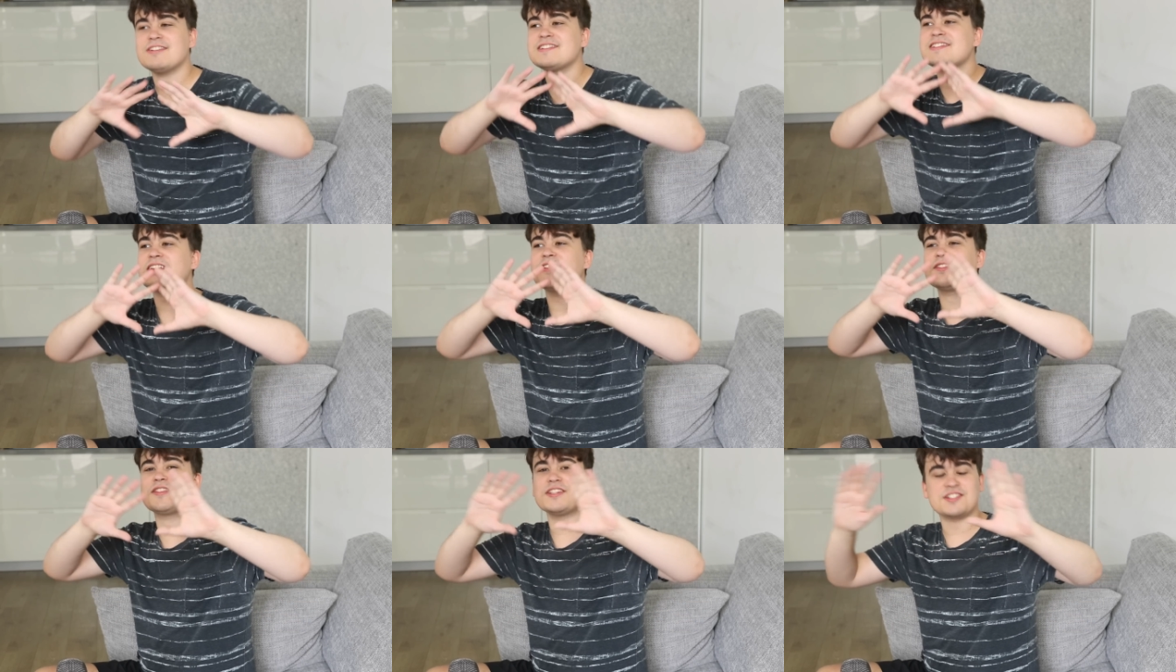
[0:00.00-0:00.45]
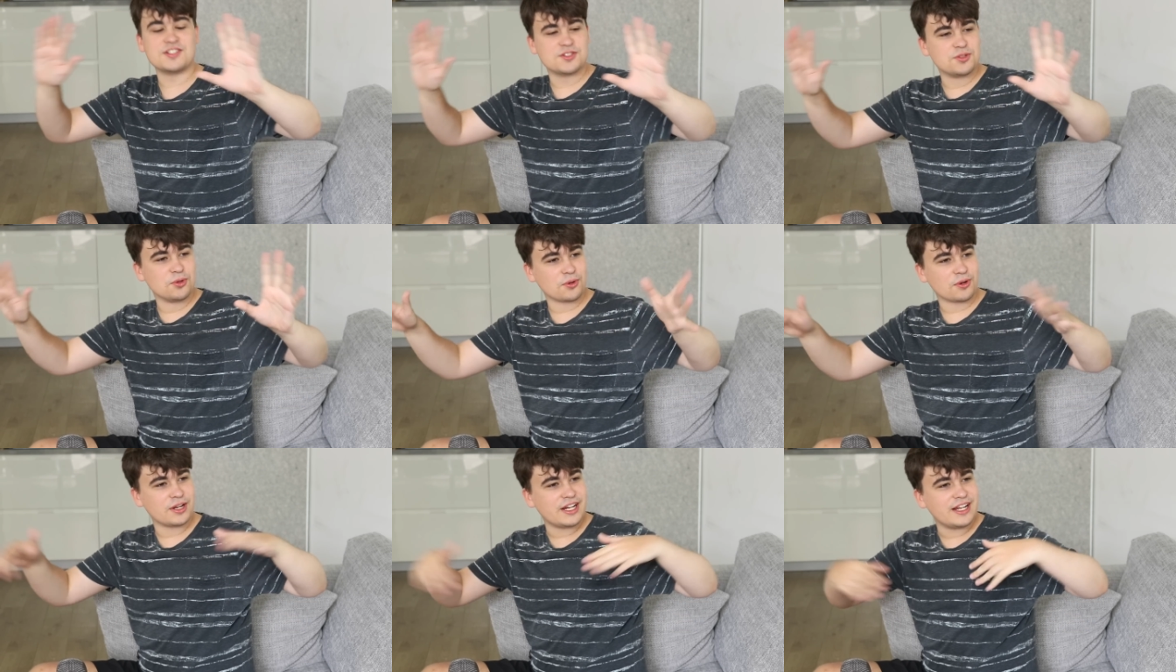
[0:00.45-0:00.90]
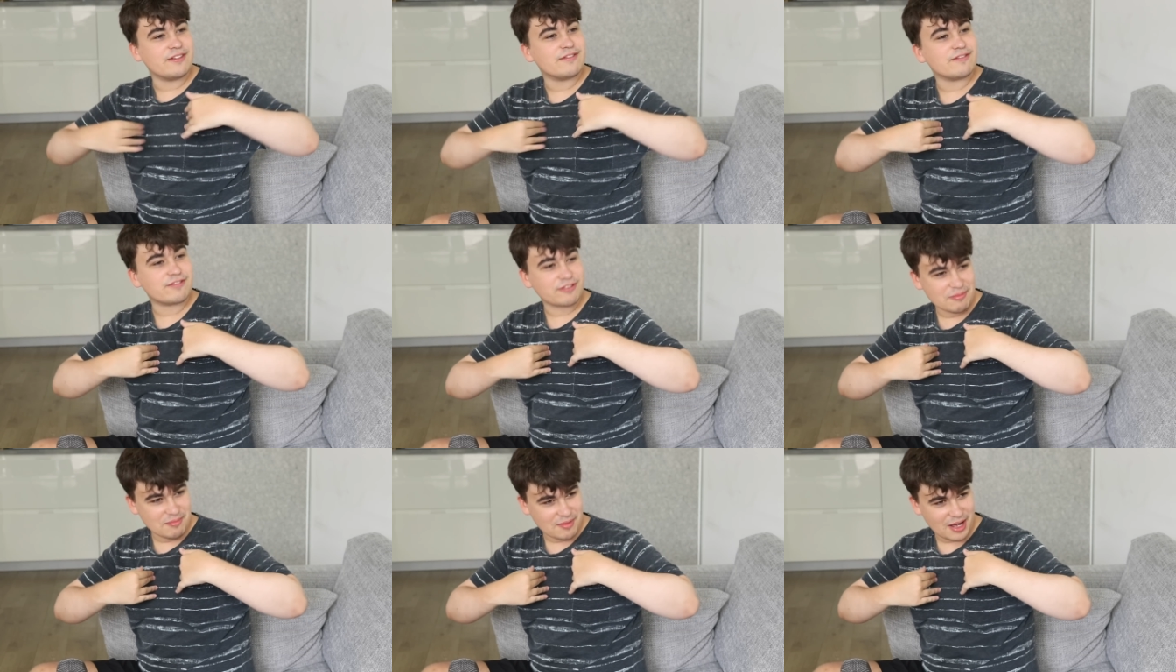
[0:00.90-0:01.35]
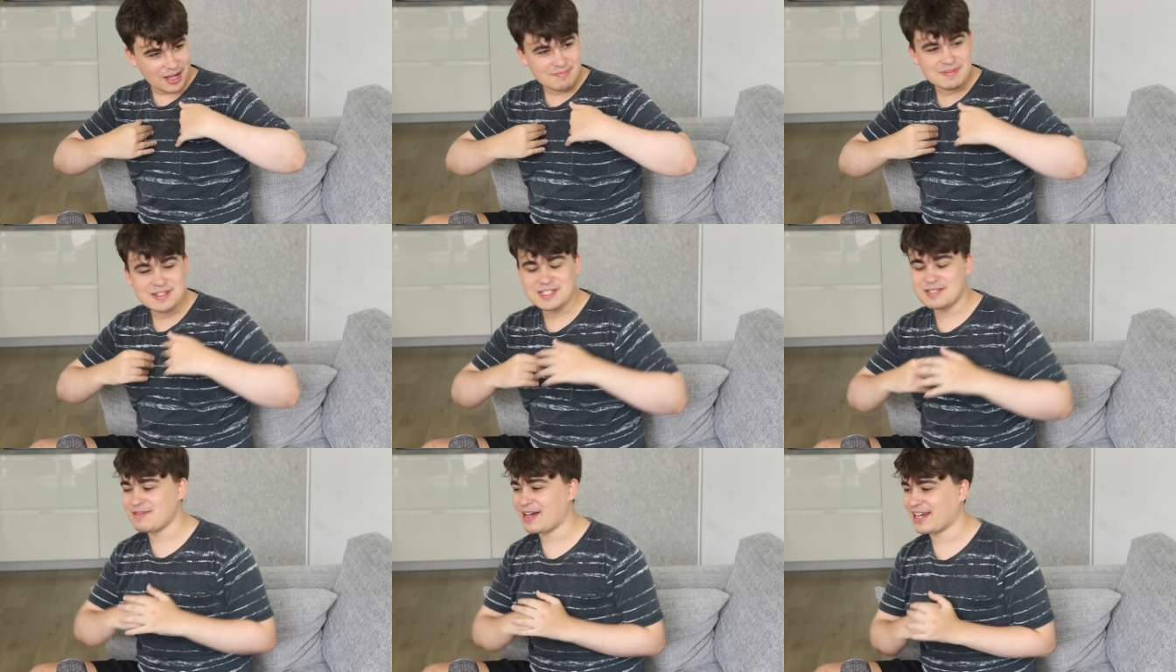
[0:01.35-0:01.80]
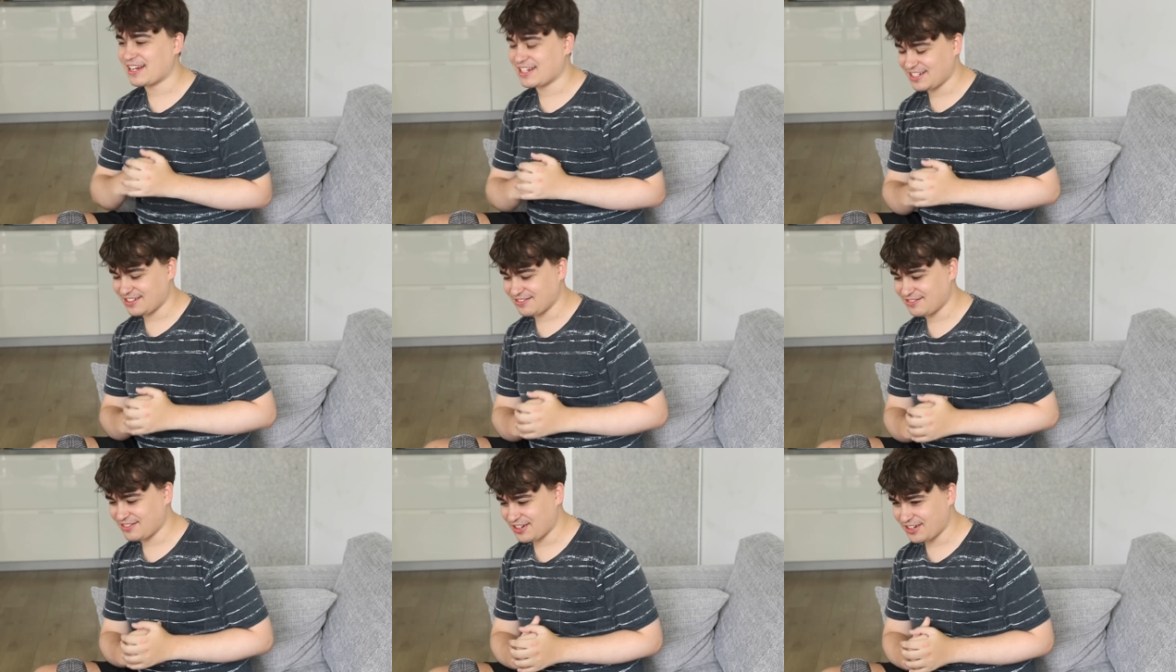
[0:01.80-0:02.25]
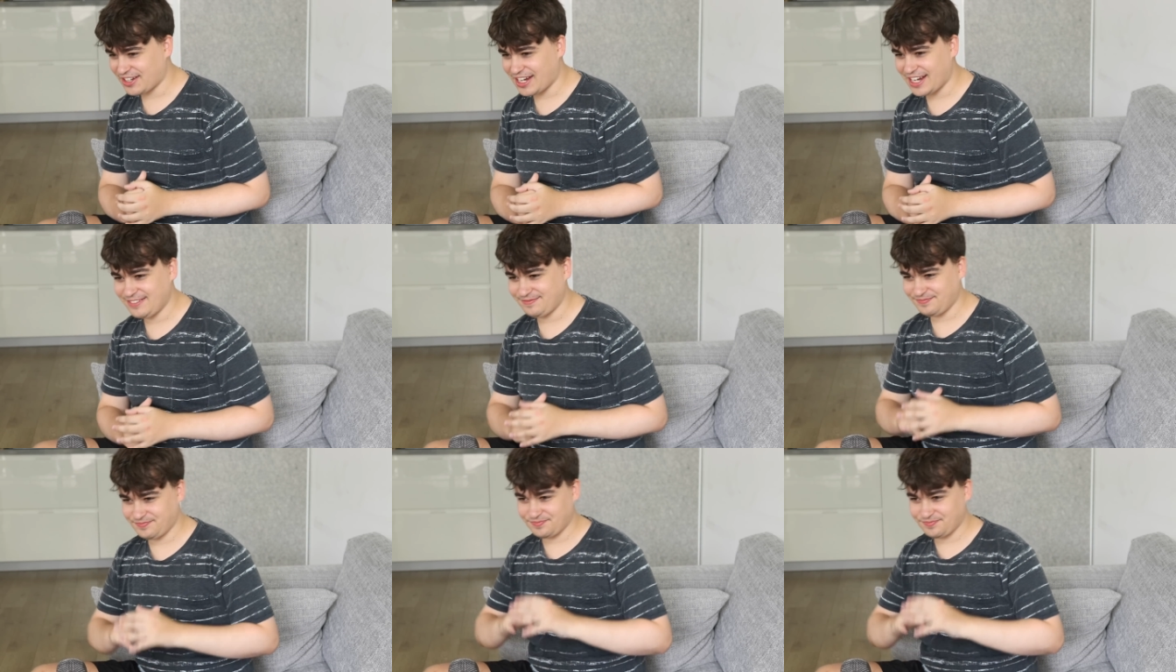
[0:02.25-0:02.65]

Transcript: is the story from my perspective, okay?